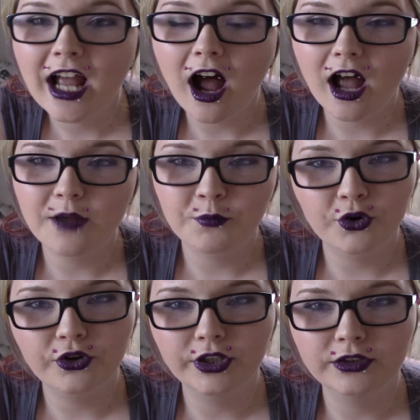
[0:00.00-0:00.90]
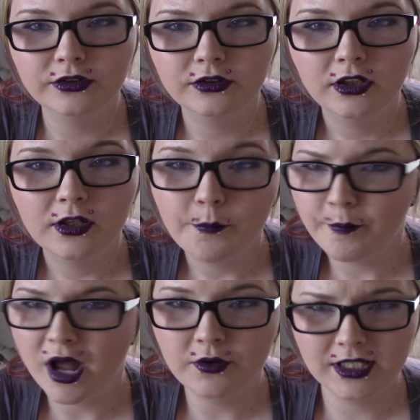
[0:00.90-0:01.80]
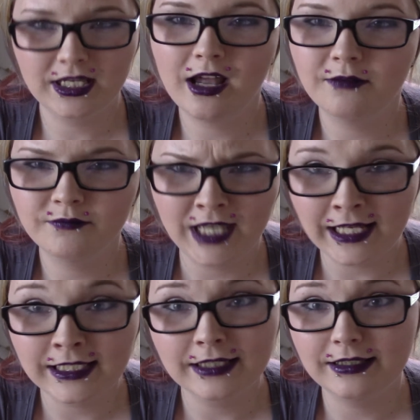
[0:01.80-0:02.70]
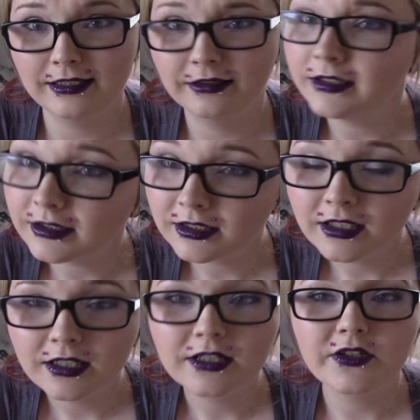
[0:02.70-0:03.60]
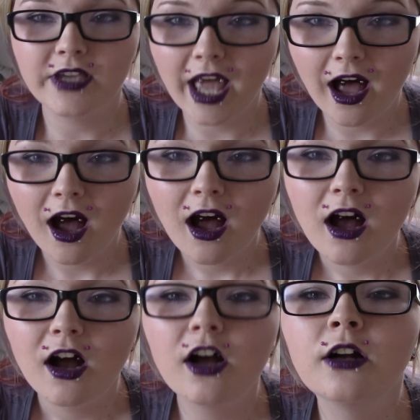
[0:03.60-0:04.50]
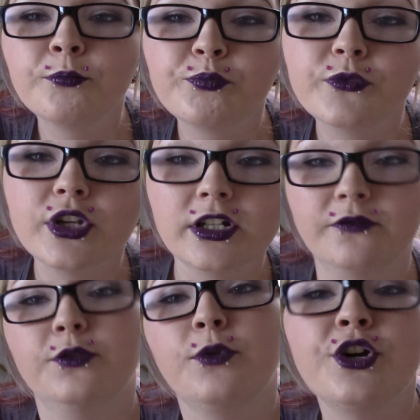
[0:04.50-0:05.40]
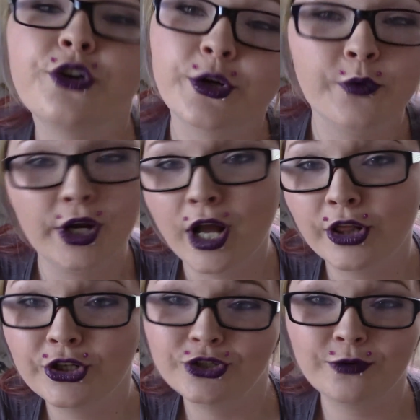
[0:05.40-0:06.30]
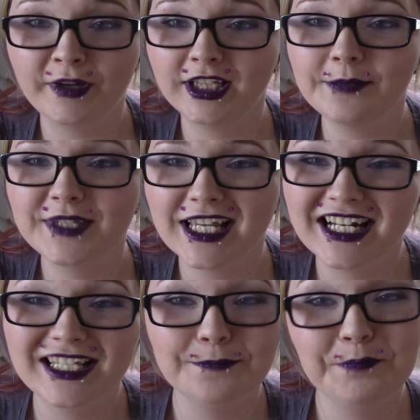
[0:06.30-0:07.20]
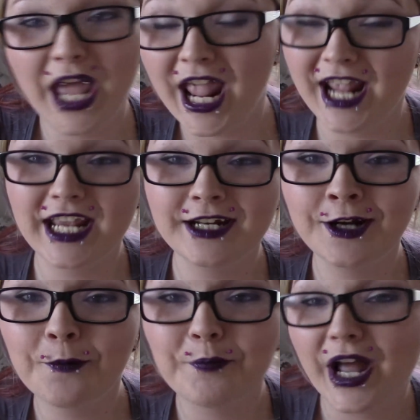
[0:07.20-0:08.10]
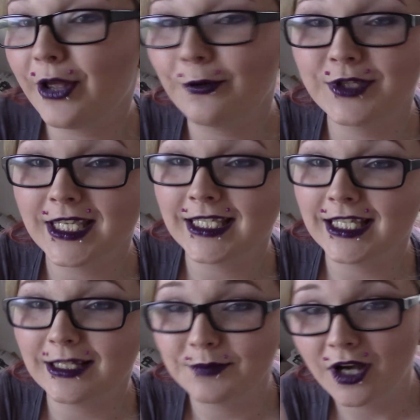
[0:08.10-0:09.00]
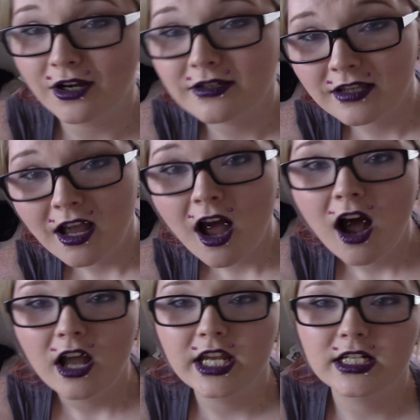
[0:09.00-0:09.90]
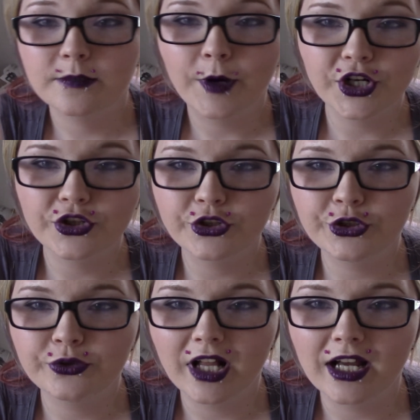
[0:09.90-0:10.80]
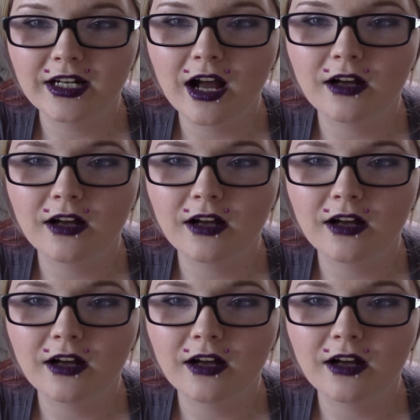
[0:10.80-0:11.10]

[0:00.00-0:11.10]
I'm on Mountain Time, Texas. So yeah. And if you're wondering what color is on my lips, it is Pagan by OCC Lip Jars. It is part of their new line.